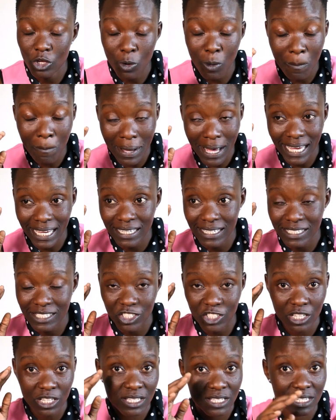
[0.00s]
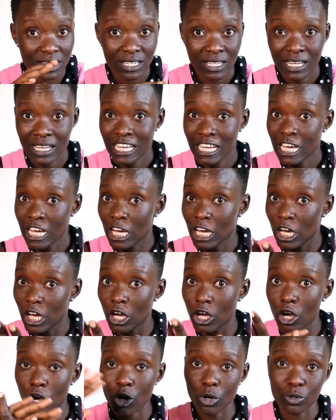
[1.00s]
your mind just
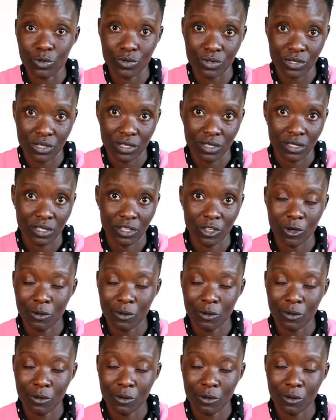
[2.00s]
goes.